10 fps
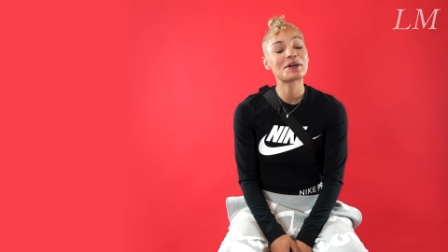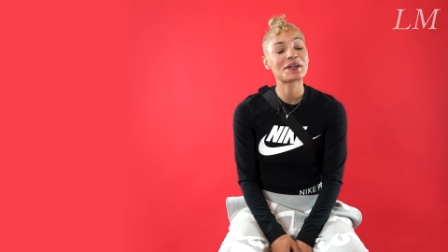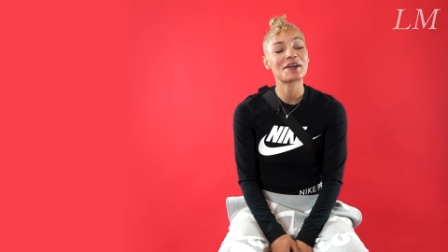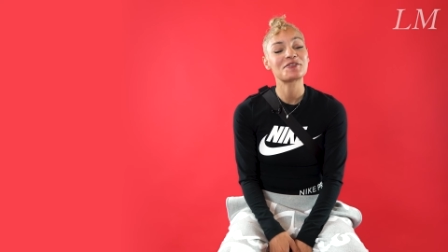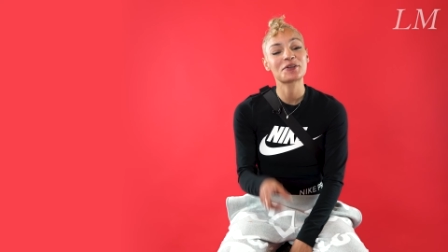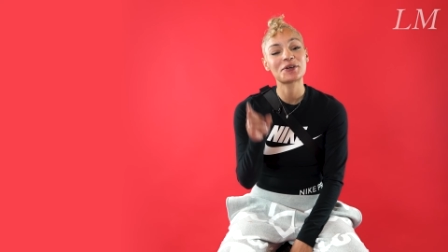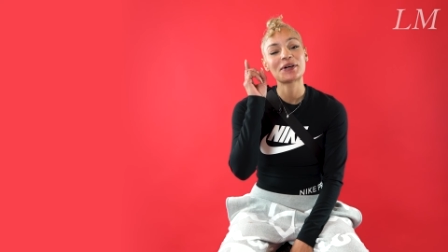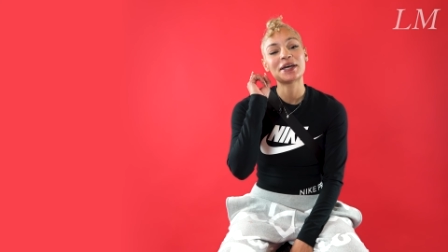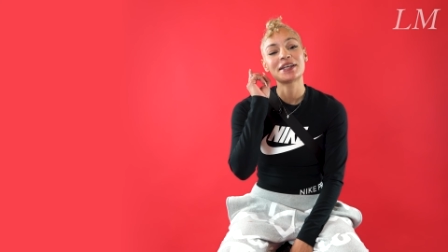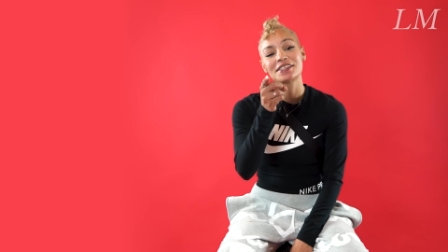gonna have to go
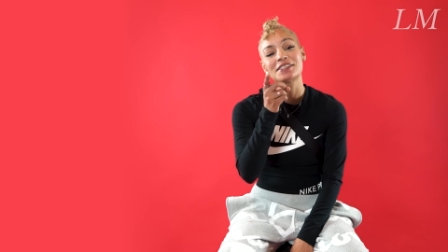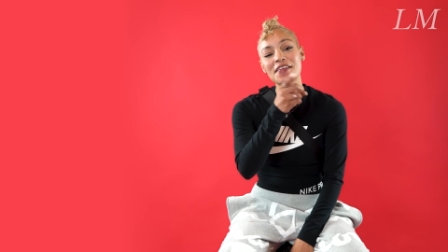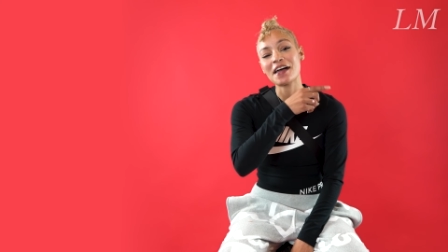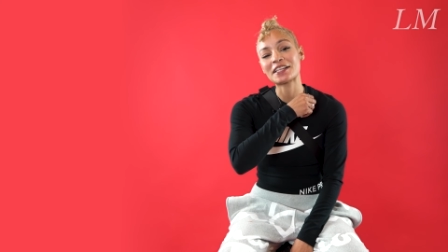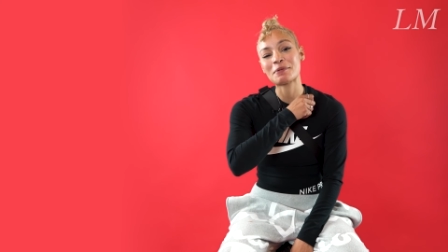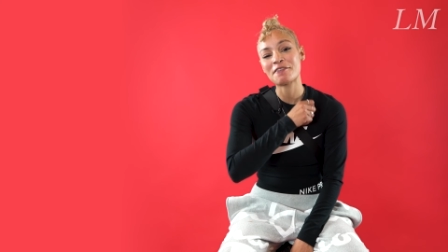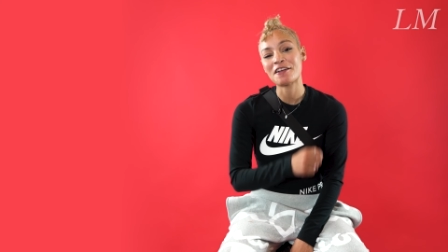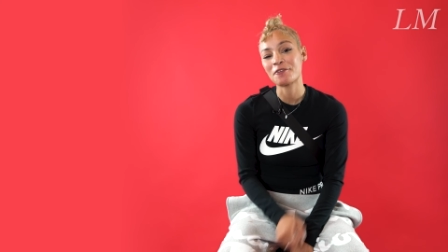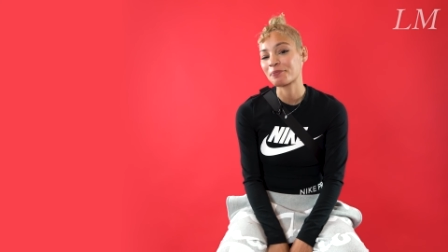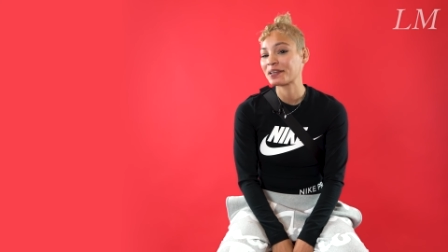ahead and say that's my
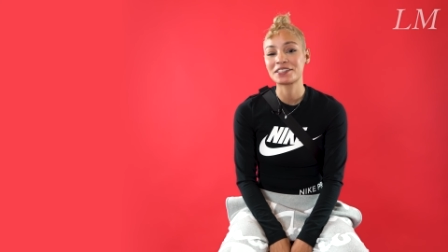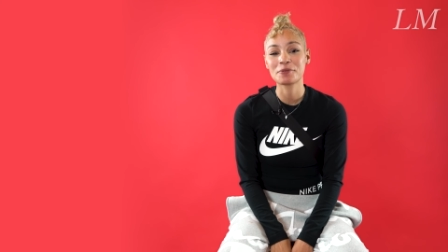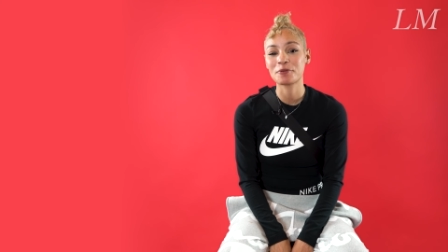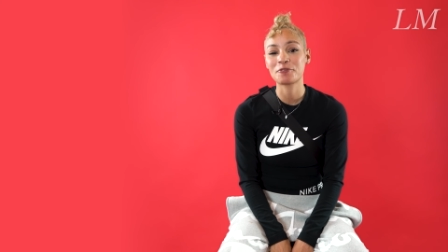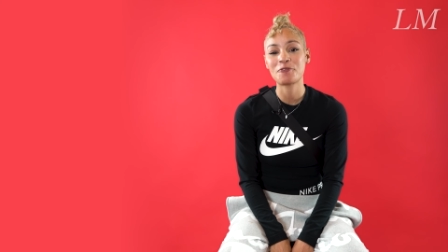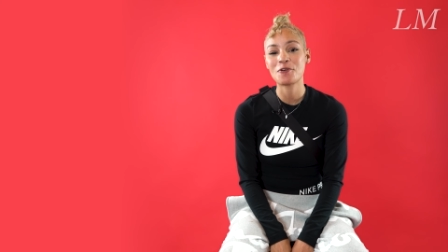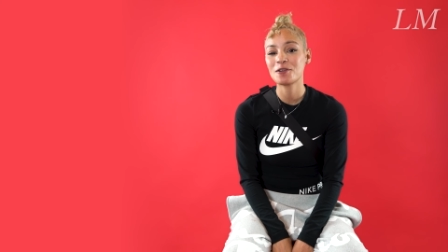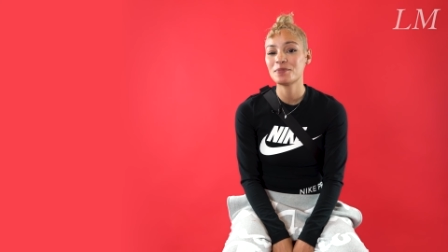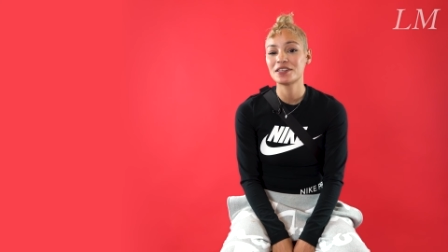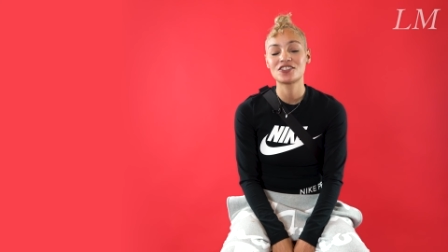favorite place to
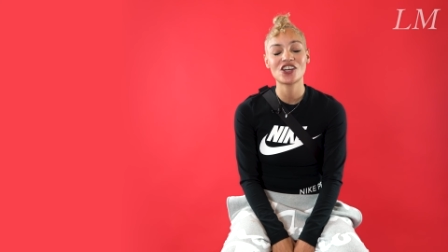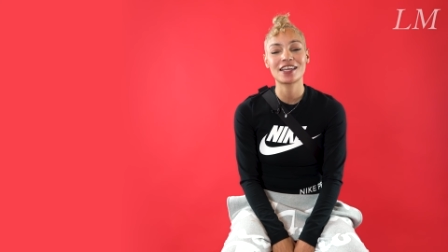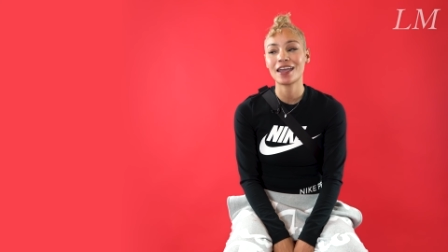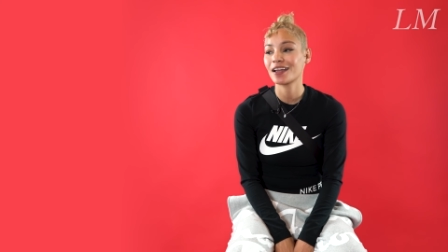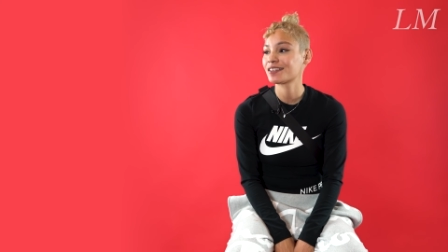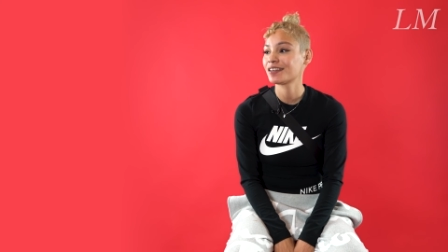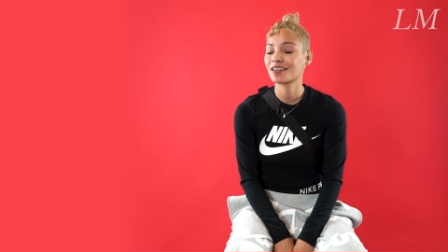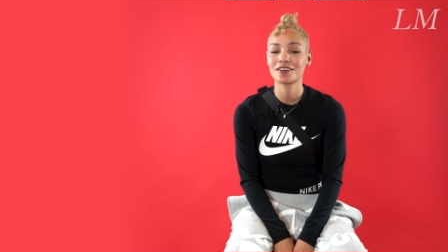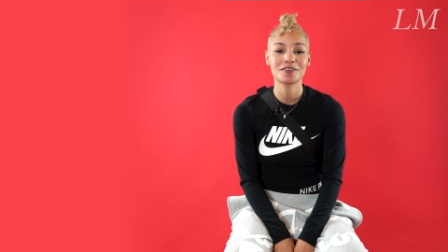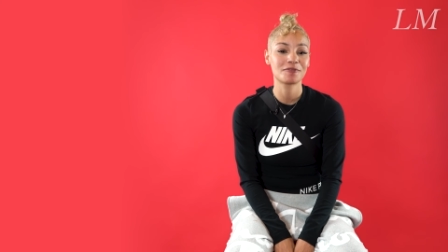perform is
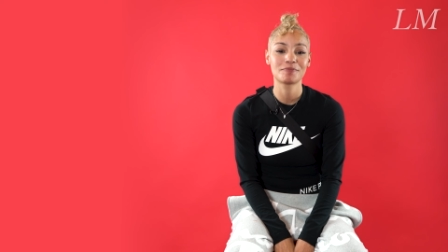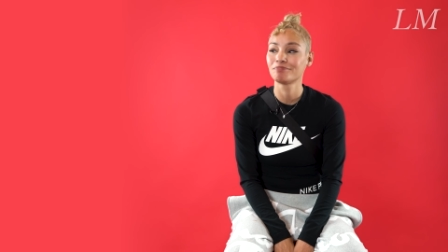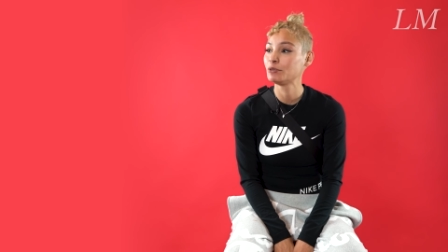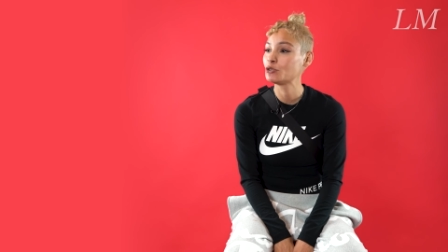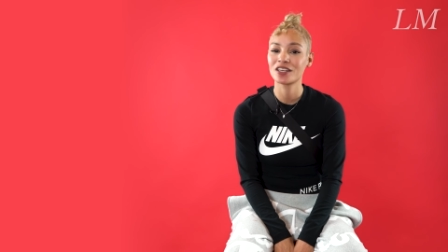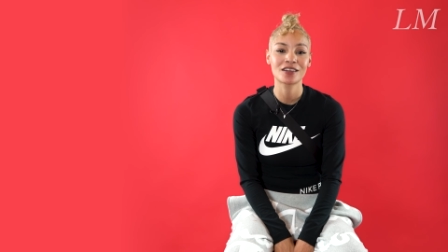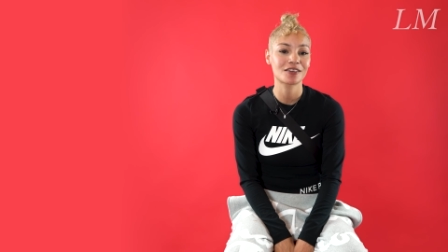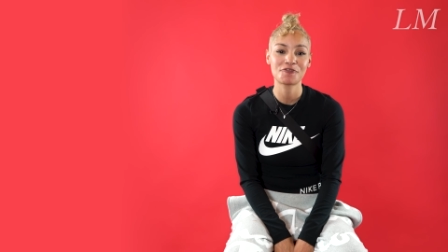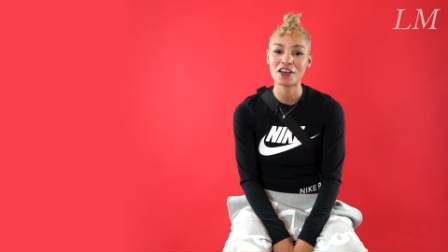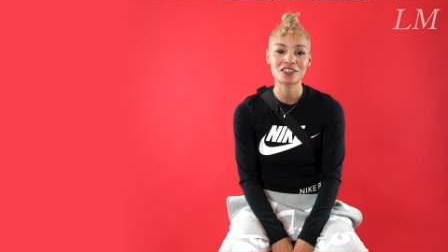gigantic
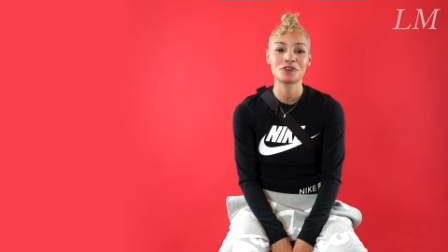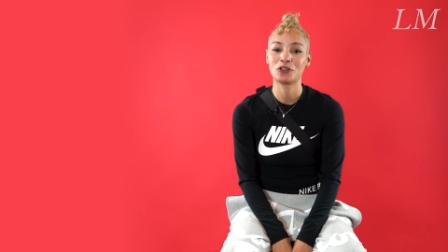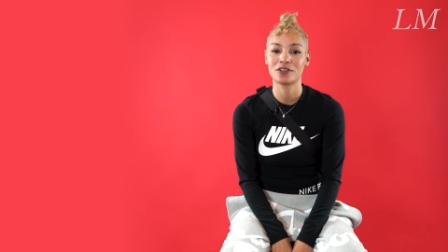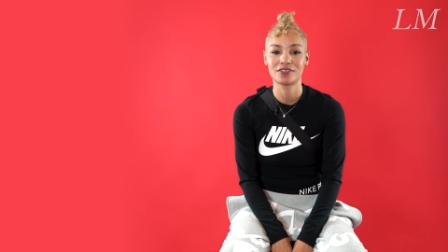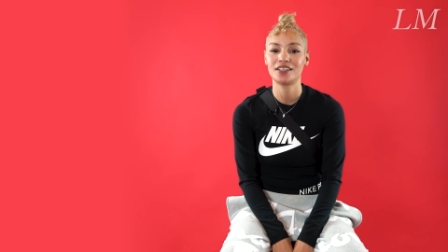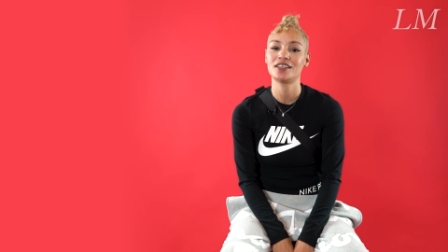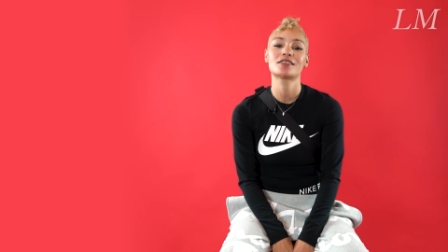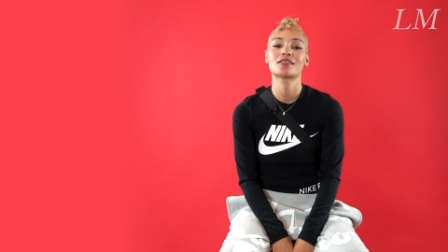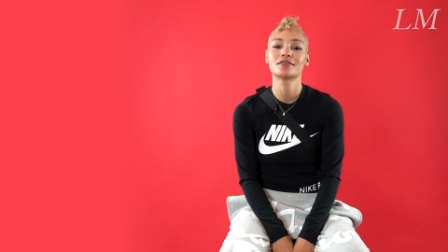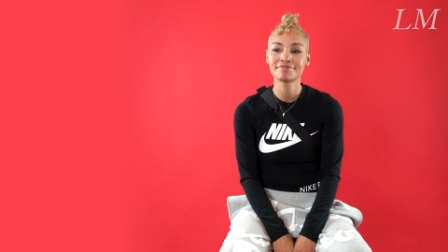music festival arenas.